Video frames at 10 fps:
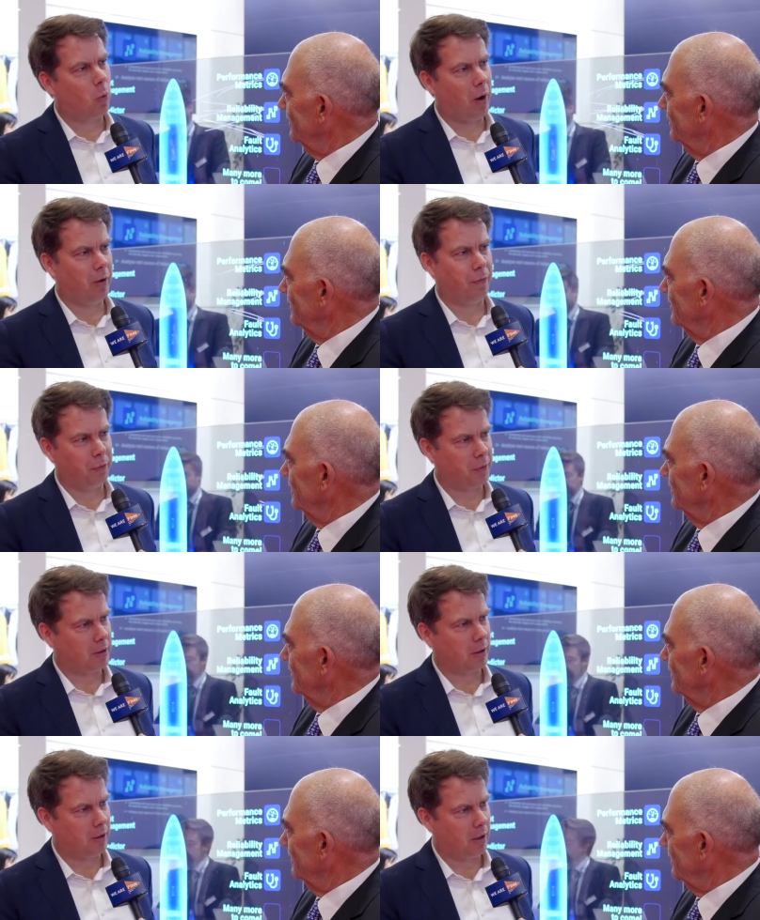Speaker 1: way of
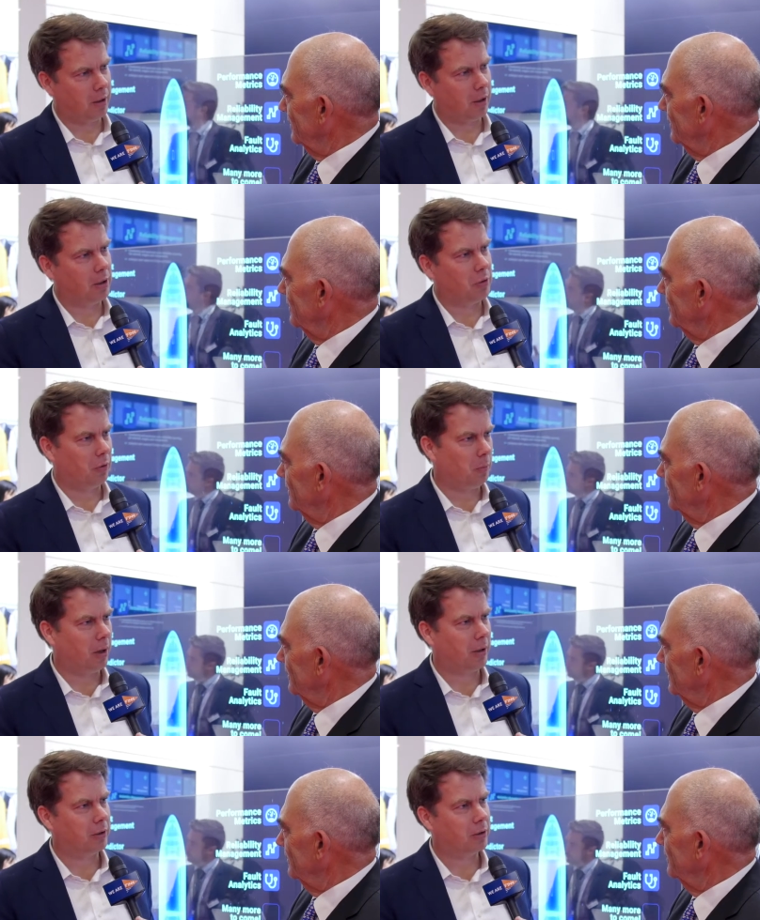Lufthansa Technik into the
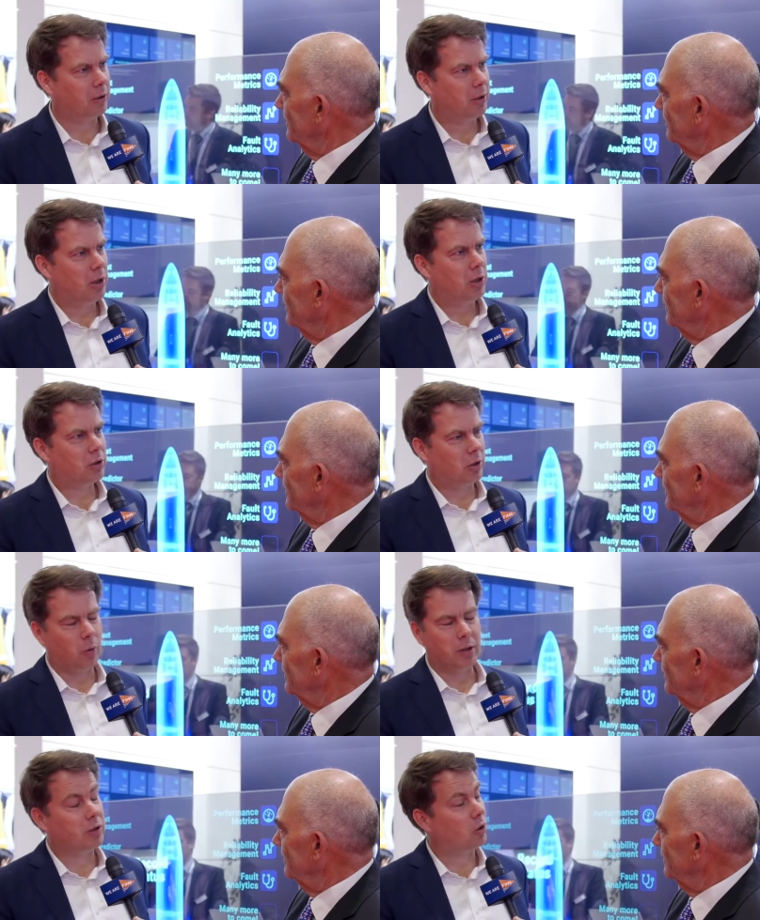market. So
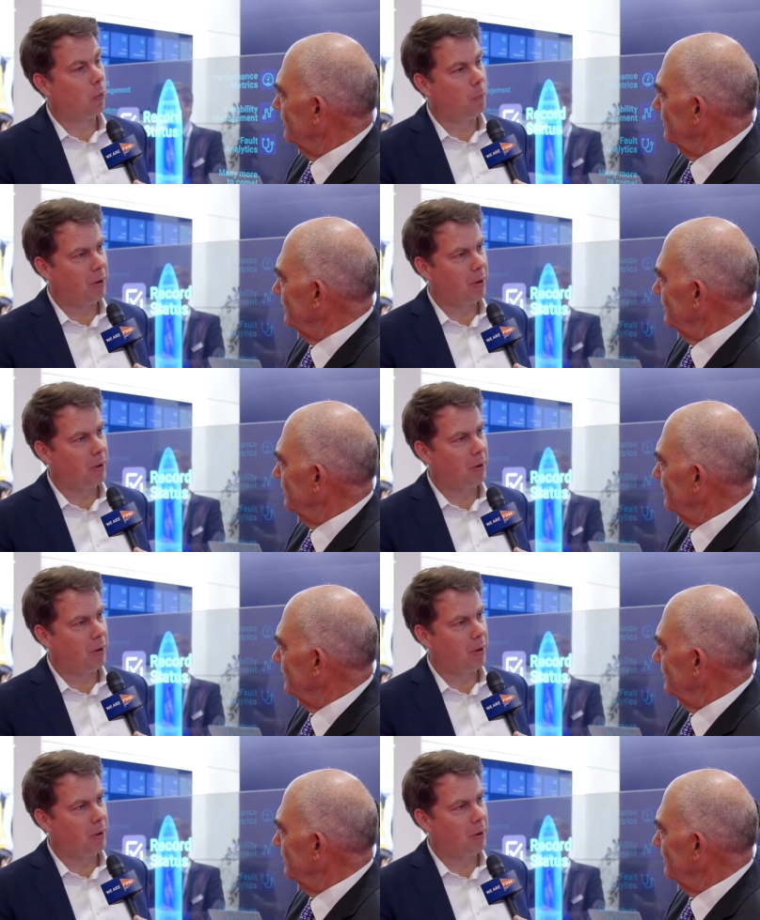it's an open